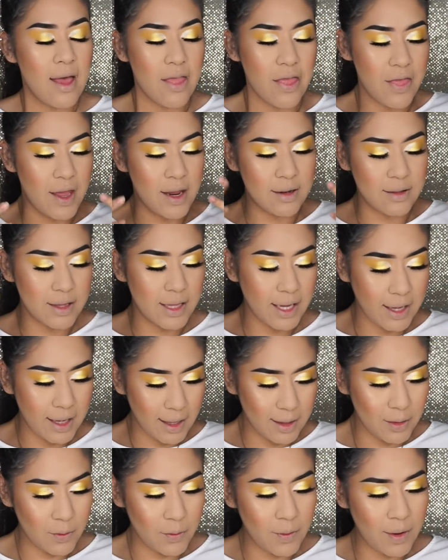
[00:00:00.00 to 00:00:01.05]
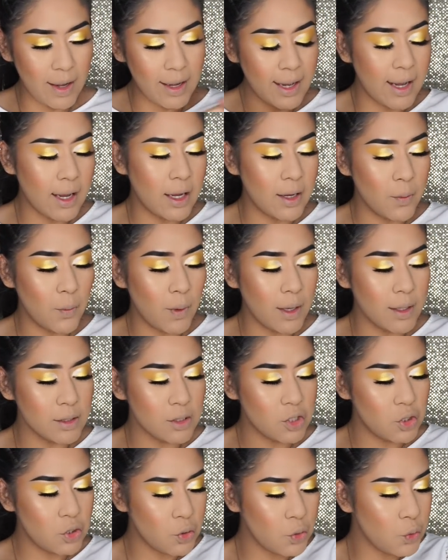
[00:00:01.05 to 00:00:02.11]
than the yellow. I
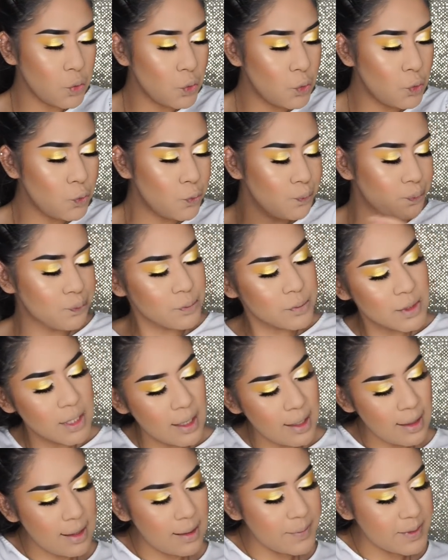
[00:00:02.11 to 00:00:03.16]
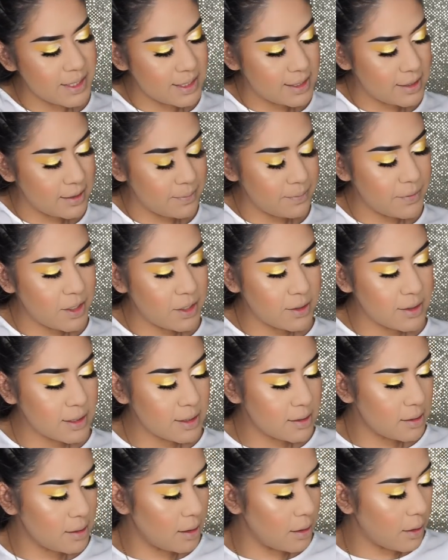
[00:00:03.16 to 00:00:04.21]
want to do, let me see,
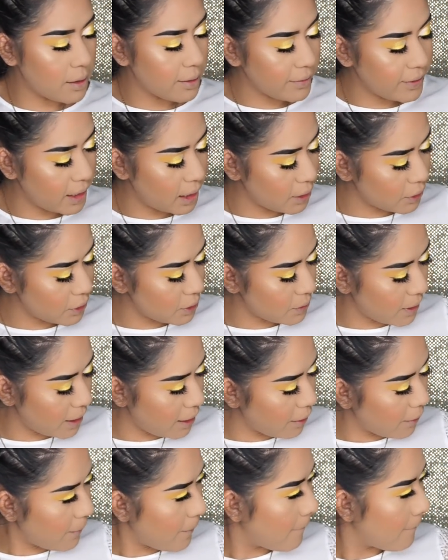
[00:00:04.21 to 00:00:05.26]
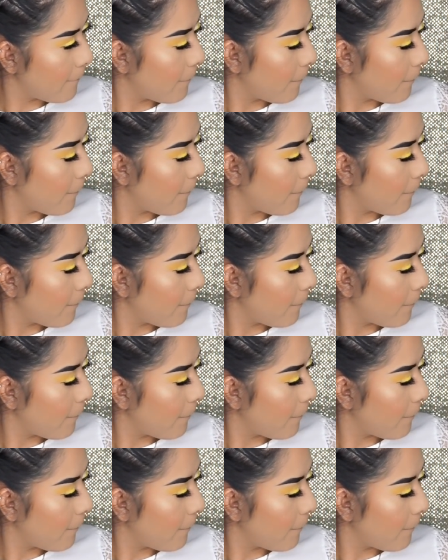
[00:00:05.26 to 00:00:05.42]
there's a lot of colors right here.